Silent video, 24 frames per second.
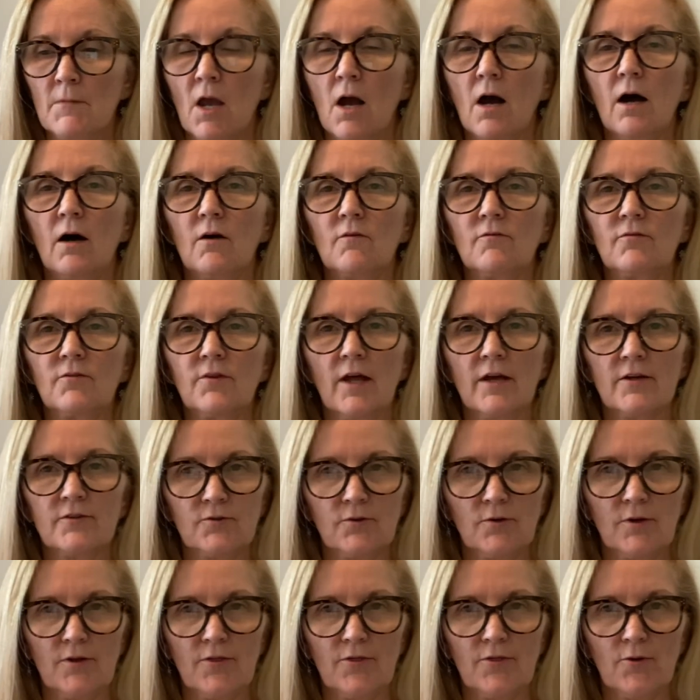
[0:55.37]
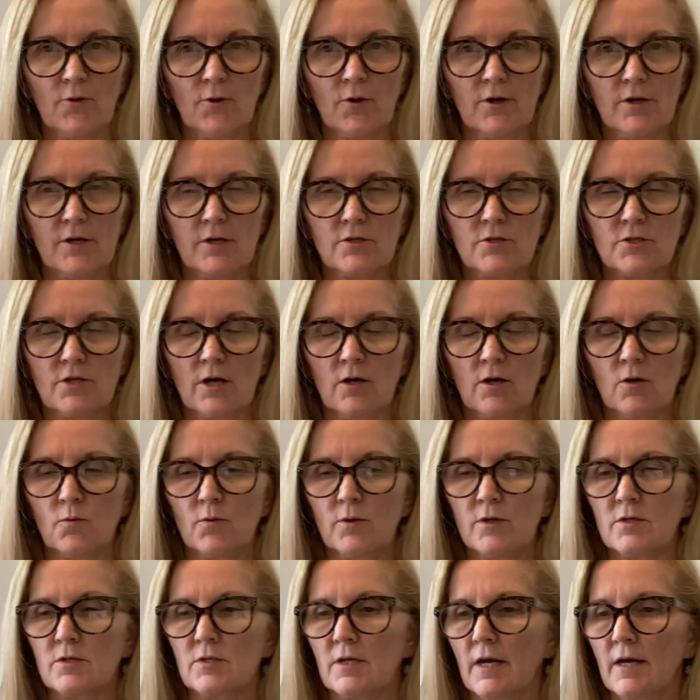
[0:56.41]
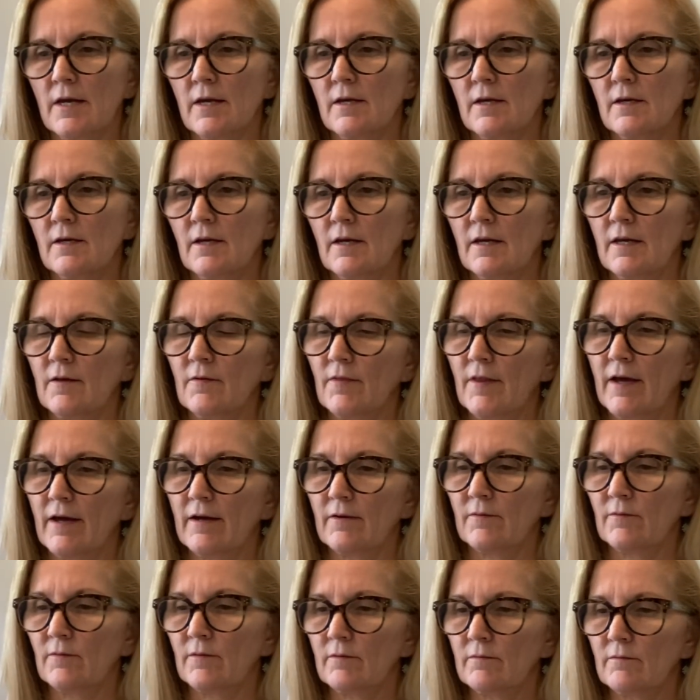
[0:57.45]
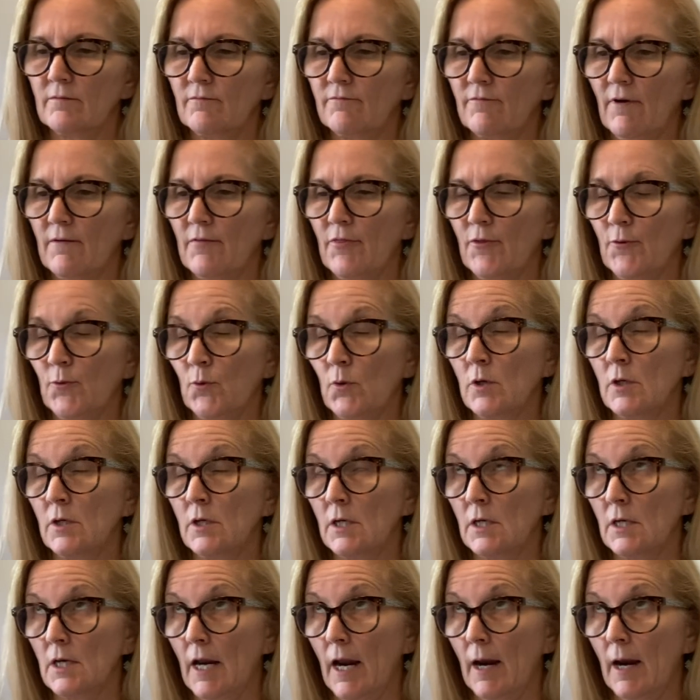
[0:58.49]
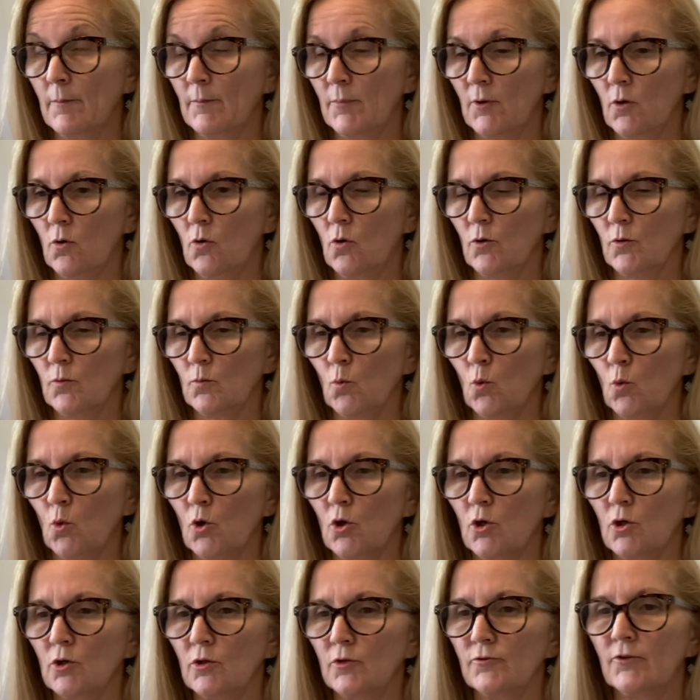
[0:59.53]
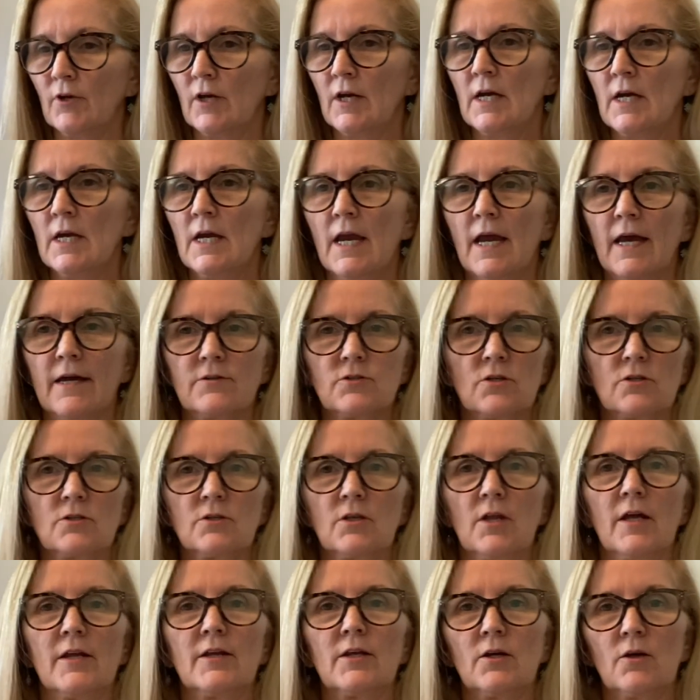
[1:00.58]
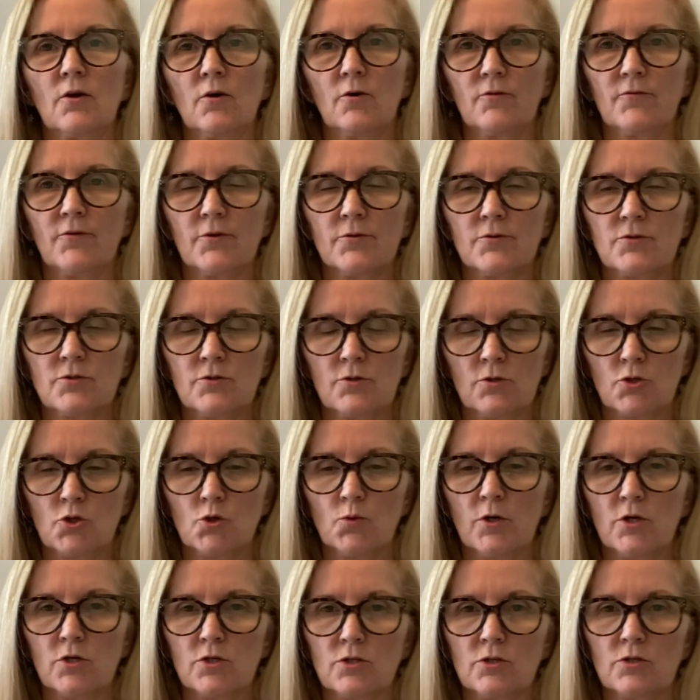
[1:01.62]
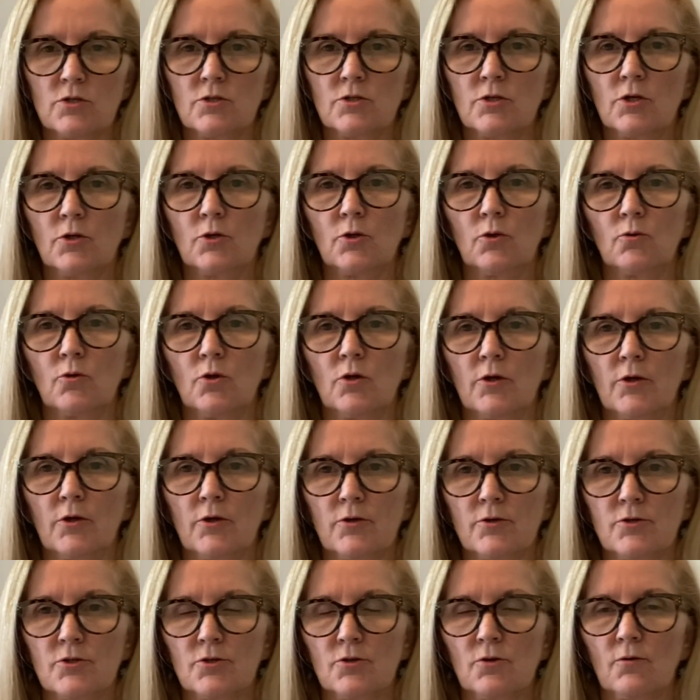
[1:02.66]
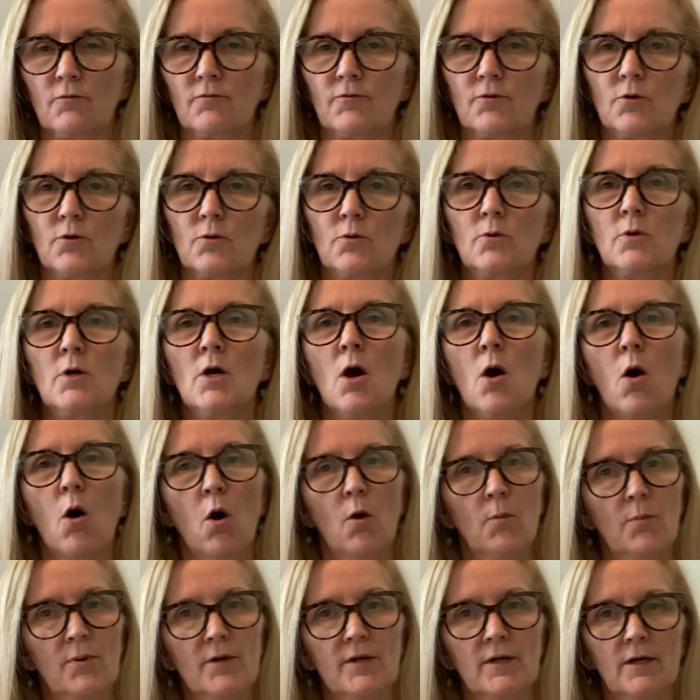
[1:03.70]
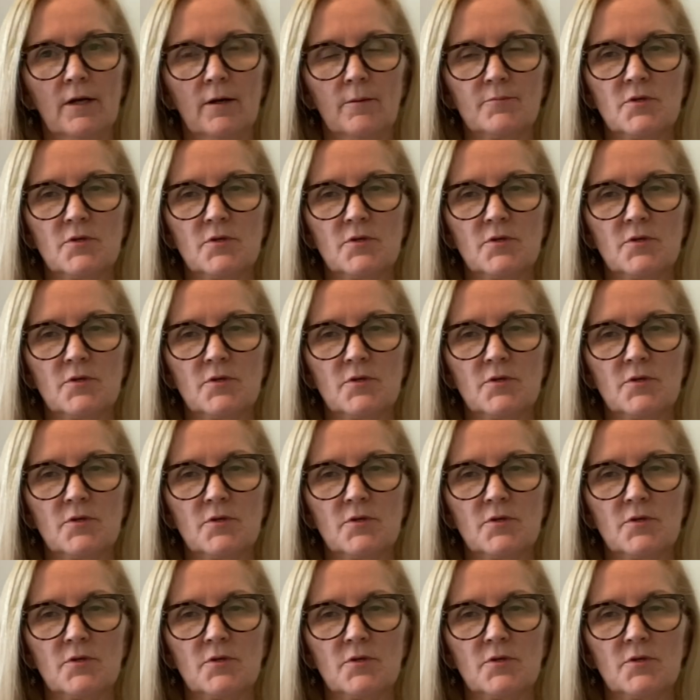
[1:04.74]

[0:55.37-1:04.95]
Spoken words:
of lesser authority, shall we say, in that 3D Capricorn world, and just letting go of those situations that no longer serve you, opening up